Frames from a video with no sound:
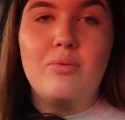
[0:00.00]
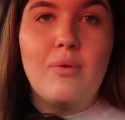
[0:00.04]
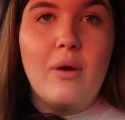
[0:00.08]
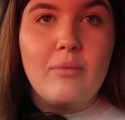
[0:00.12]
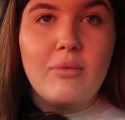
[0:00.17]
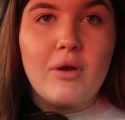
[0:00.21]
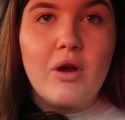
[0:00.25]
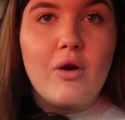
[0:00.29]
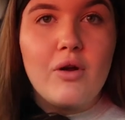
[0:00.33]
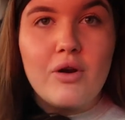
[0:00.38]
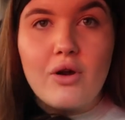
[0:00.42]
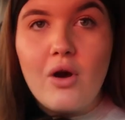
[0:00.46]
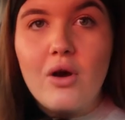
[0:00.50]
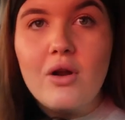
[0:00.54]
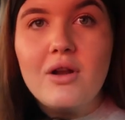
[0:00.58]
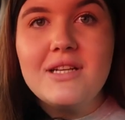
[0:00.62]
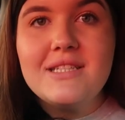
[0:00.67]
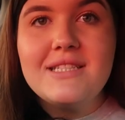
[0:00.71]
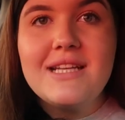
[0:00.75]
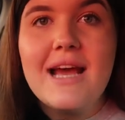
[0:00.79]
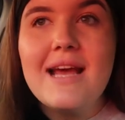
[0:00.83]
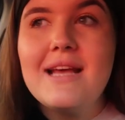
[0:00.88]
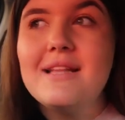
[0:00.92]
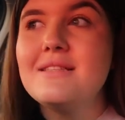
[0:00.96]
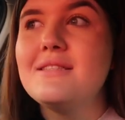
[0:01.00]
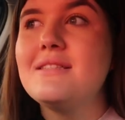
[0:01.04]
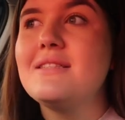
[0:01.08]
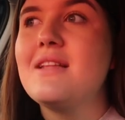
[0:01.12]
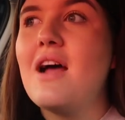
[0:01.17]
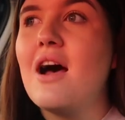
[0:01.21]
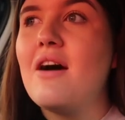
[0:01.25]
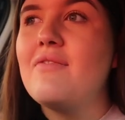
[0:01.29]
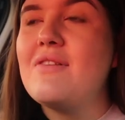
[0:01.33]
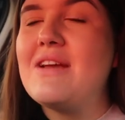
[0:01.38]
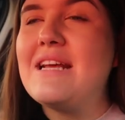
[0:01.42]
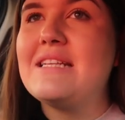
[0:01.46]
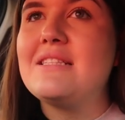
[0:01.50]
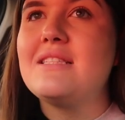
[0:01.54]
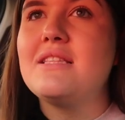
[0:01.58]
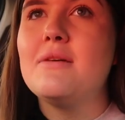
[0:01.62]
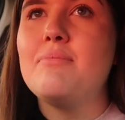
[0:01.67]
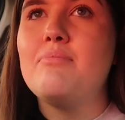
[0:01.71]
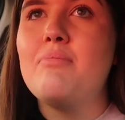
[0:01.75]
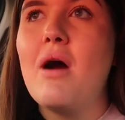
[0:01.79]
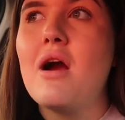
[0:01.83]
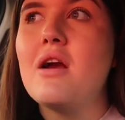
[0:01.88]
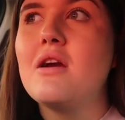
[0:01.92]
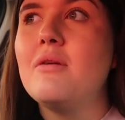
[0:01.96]
when we go on holiday and stuff. It's
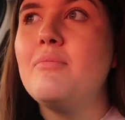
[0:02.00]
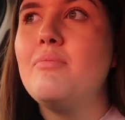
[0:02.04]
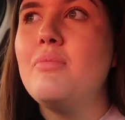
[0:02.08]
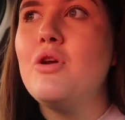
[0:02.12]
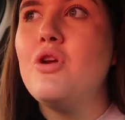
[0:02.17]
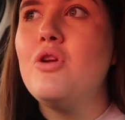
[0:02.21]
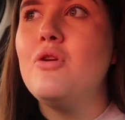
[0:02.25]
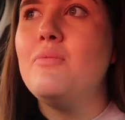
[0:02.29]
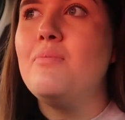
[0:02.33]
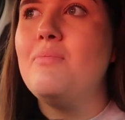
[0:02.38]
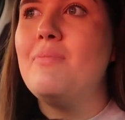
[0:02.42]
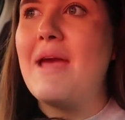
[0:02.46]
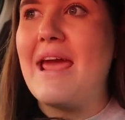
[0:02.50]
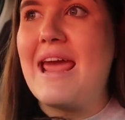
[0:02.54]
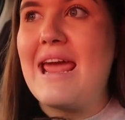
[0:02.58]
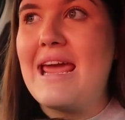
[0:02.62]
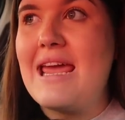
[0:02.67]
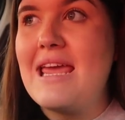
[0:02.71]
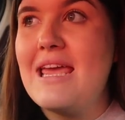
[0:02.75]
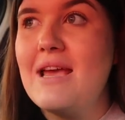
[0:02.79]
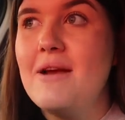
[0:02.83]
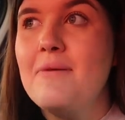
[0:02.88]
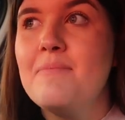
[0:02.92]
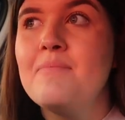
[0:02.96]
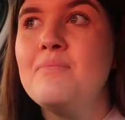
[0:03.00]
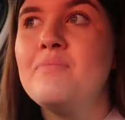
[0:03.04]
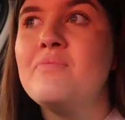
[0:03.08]
the Bugaboo Bee.